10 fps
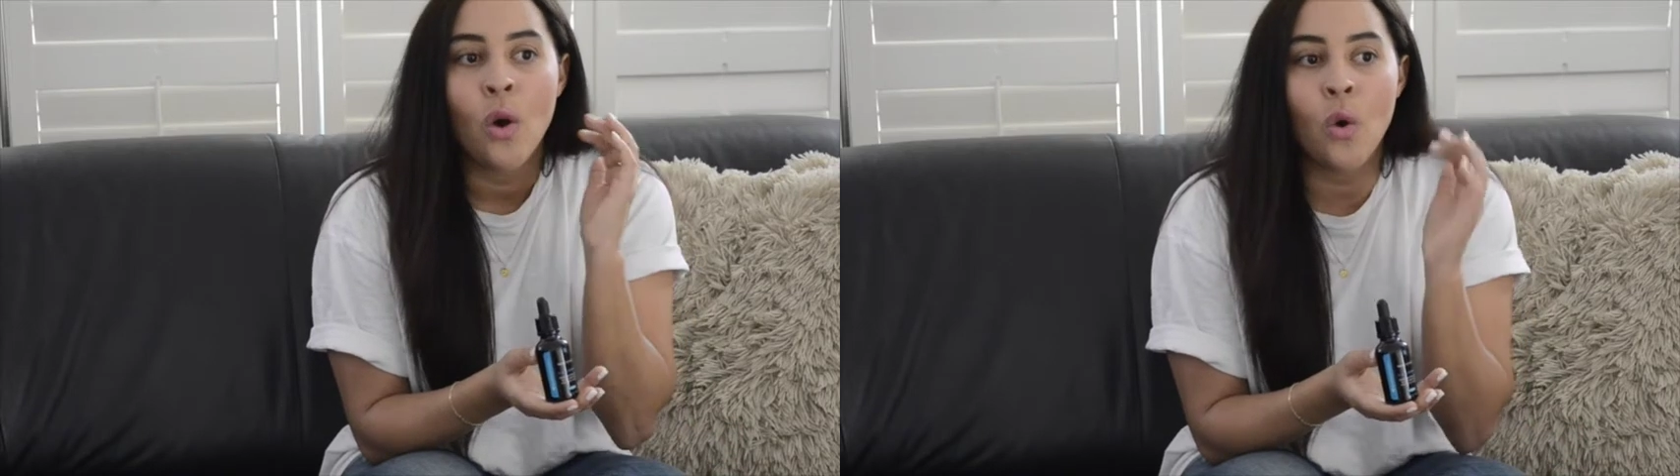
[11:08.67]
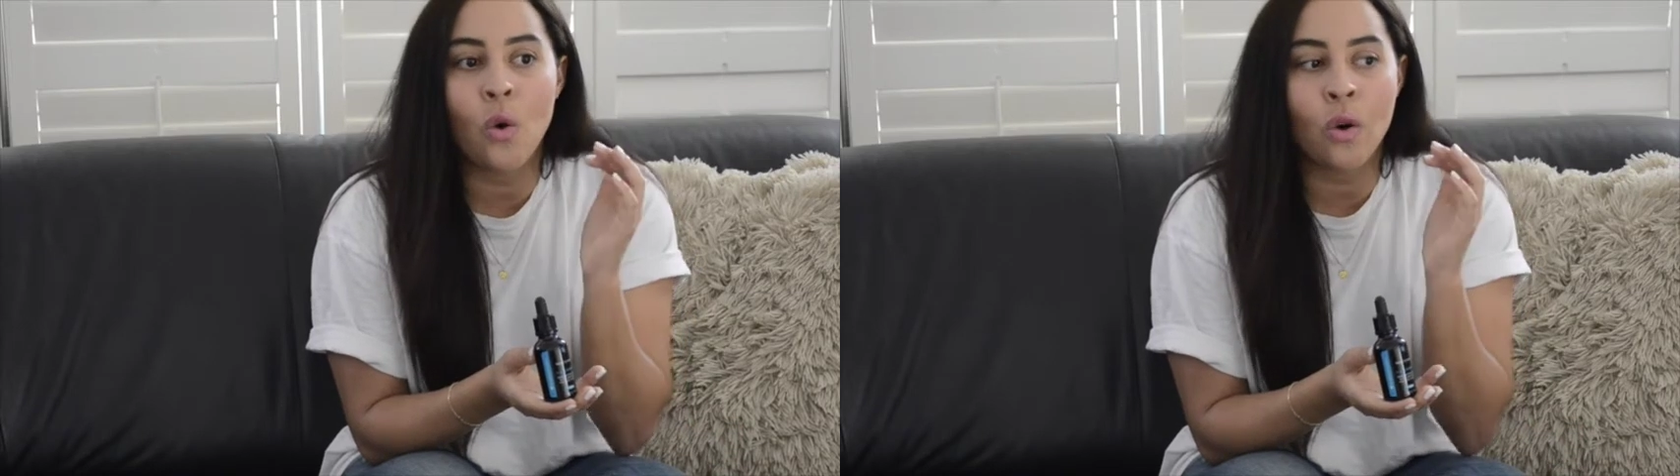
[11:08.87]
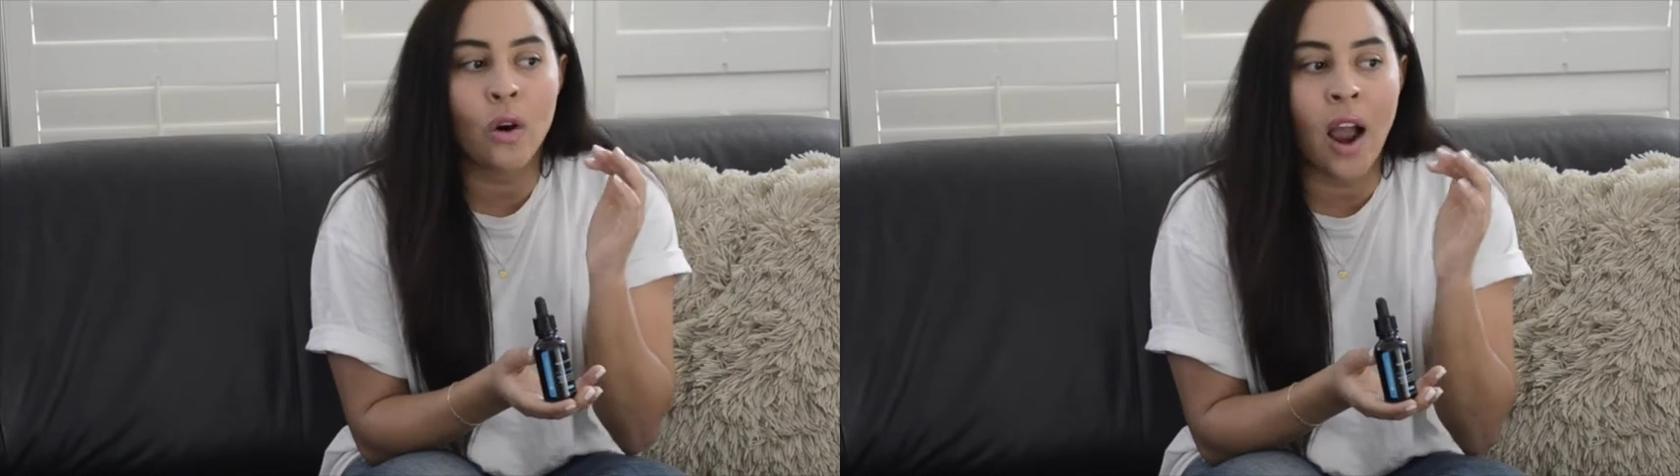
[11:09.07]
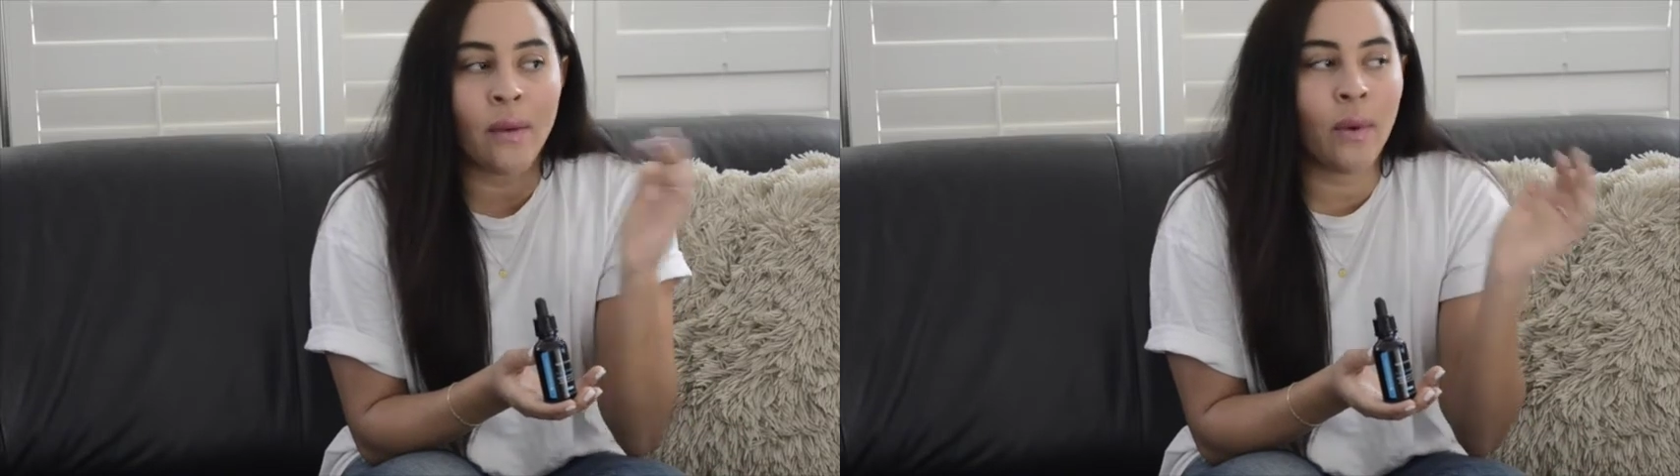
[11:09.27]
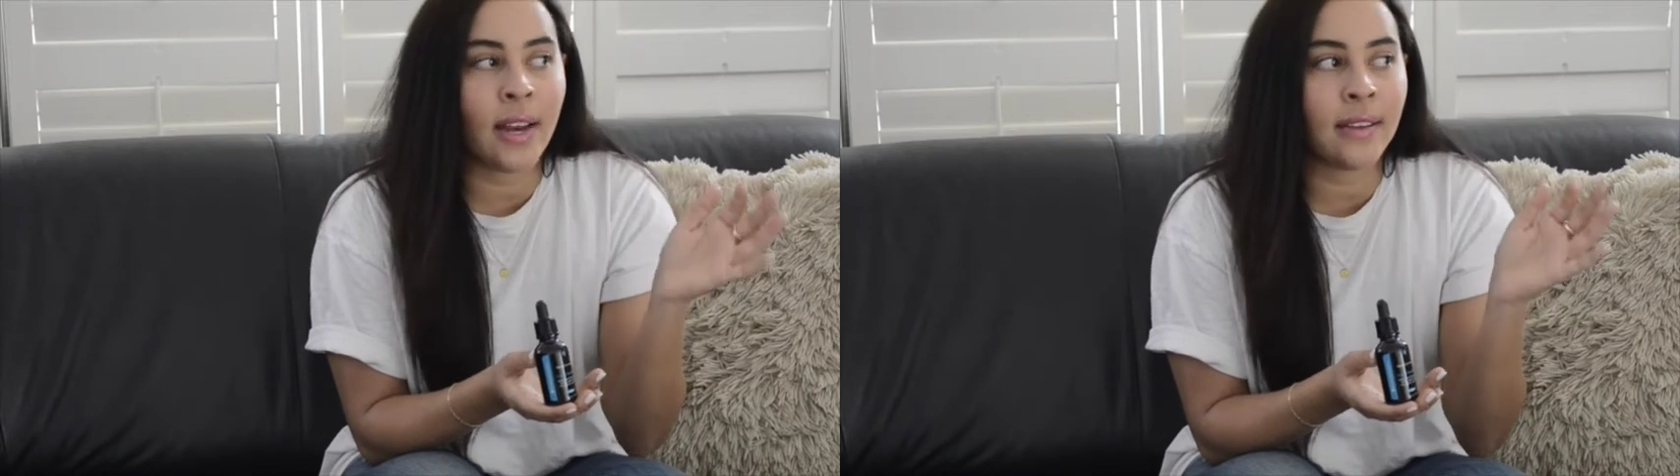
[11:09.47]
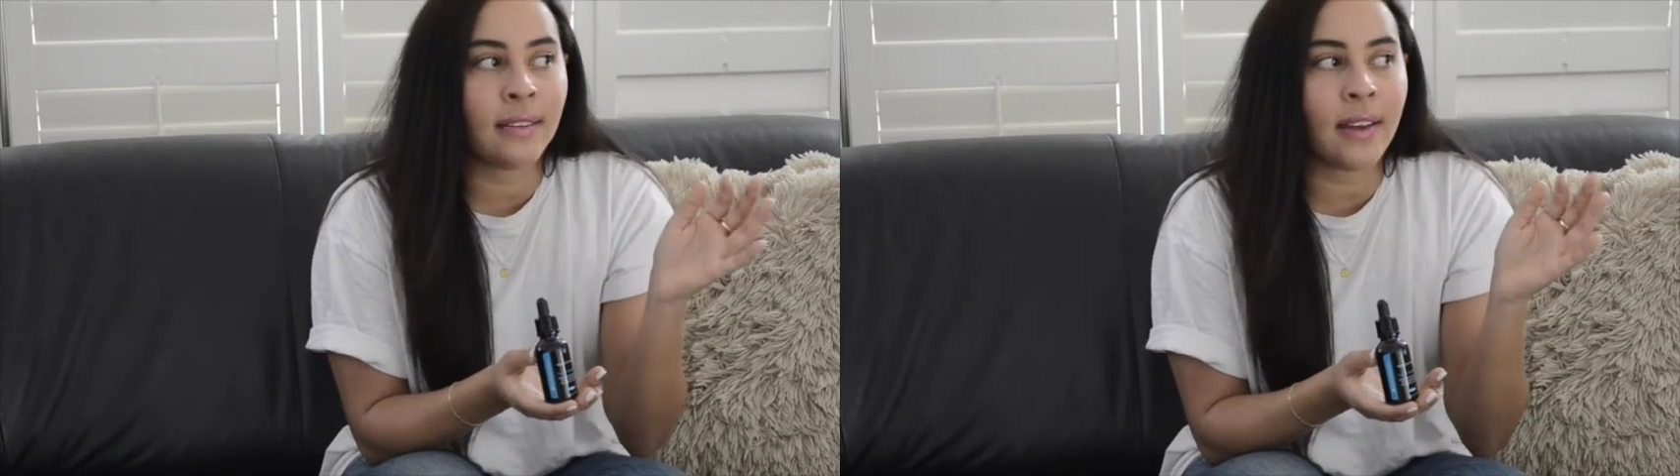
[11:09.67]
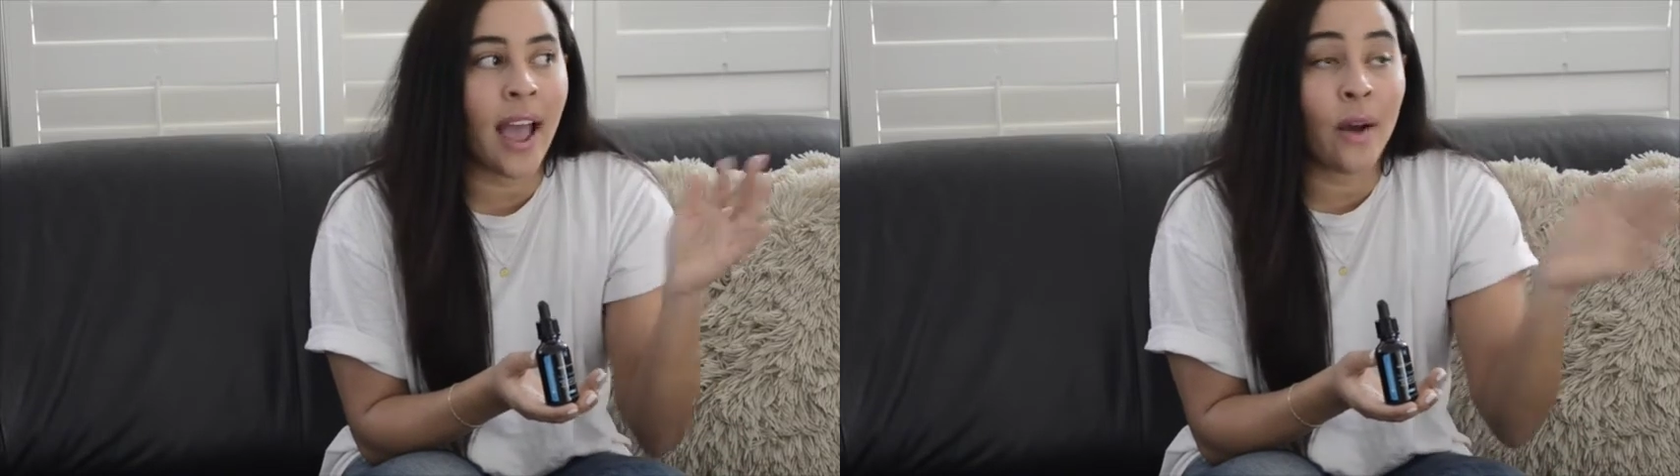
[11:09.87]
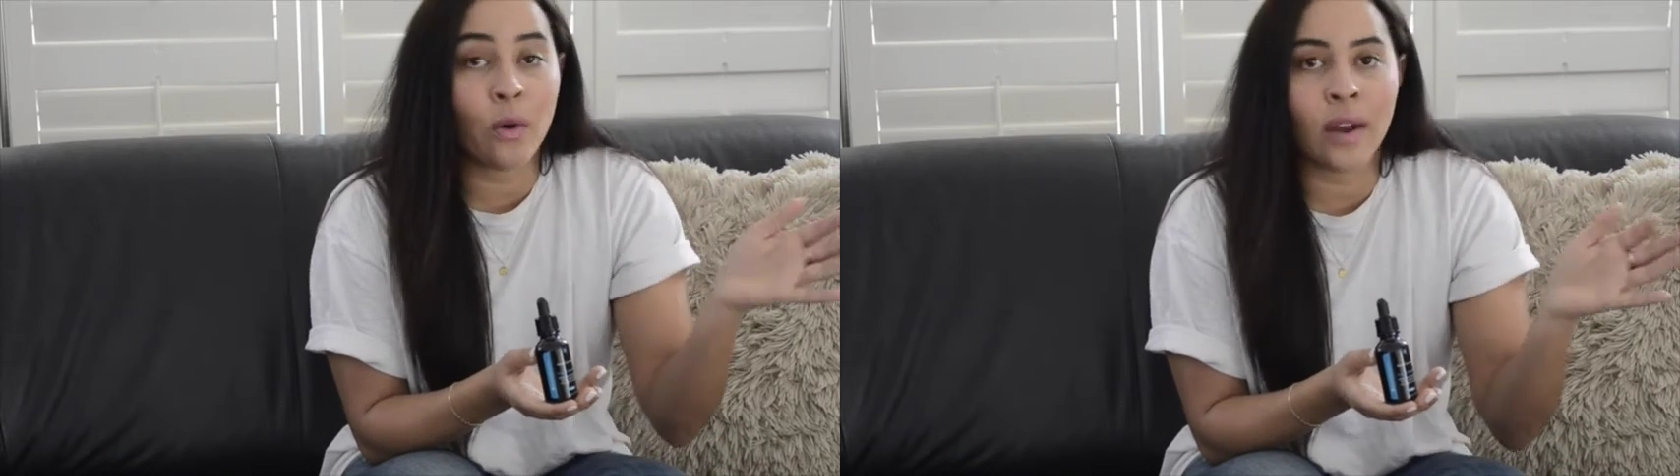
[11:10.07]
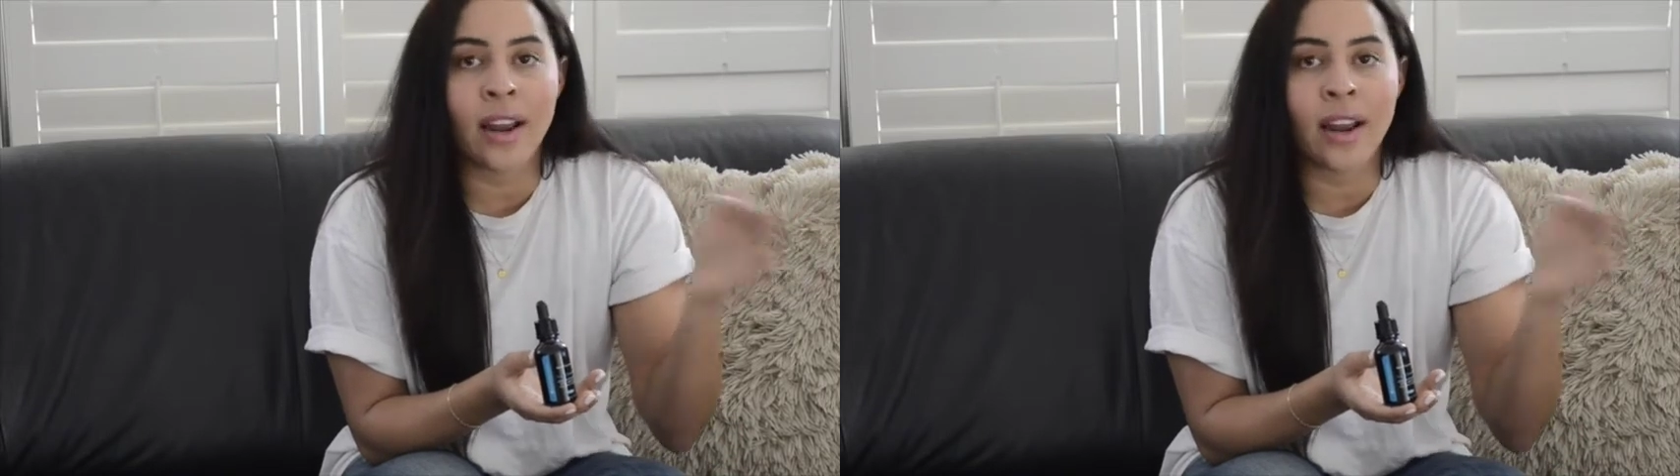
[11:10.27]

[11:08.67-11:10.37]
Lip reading: or I went out